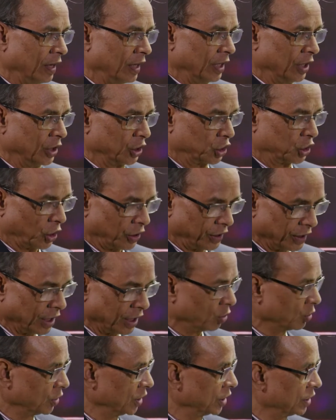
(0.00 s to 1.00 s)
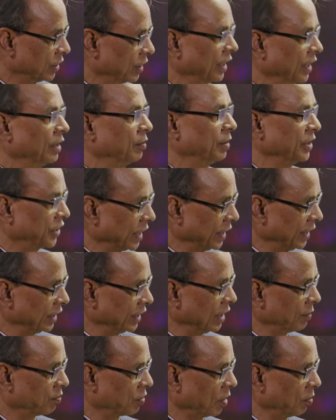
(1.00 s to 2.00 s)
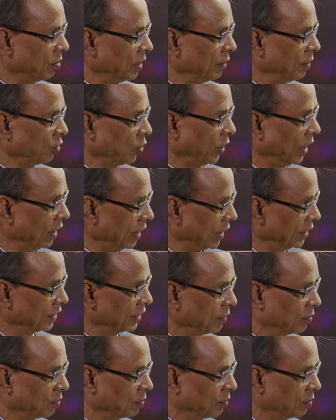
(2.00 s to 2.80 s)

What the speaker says: sorting out this, investigating the problem, where lies the